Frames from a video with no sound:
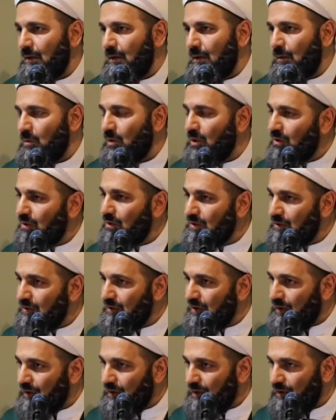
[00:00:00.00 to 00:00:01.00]
Because
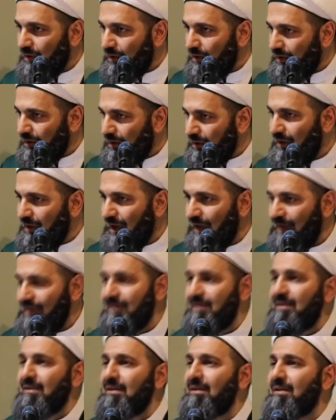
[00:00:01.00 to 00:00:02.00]

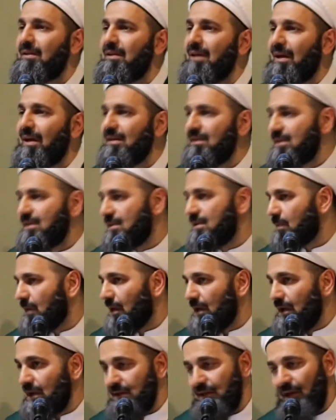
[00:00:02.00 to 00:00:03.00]
that that nisbah.
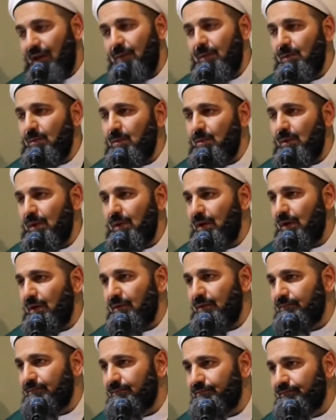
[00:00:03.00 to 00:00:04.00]
He's Habibullah.
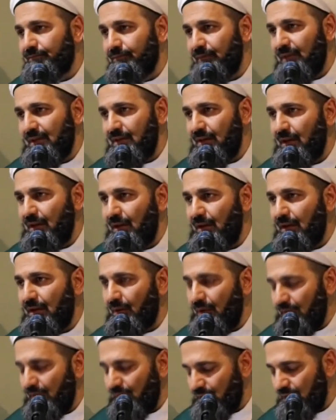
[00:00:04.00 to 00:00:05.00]

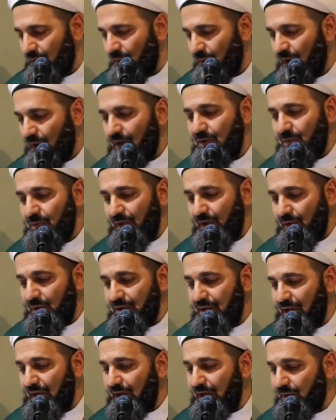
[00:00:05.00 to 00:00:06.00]
Sallallahu alayhi Allah subhanahu wa
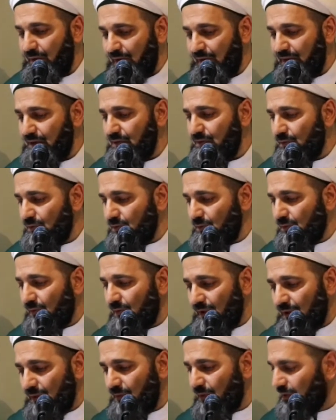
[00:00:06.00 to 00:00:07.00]
ta'ala grant us to do
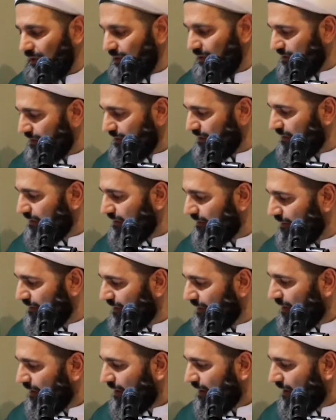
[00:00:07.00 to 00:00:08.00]
many Mawlid sidi
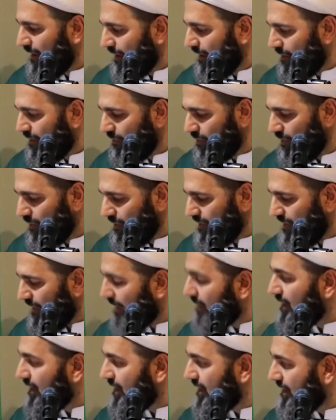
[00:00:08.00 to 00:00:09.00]
And we're
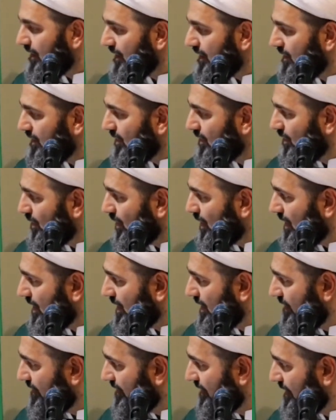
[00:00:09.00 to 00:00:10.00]
sad that, that you are
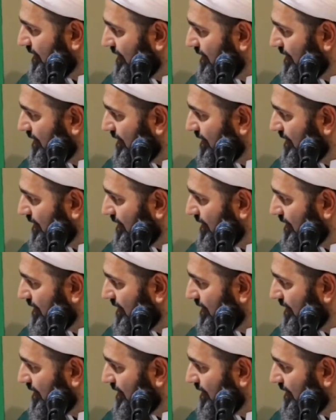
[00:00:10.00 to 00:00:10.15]
leaving.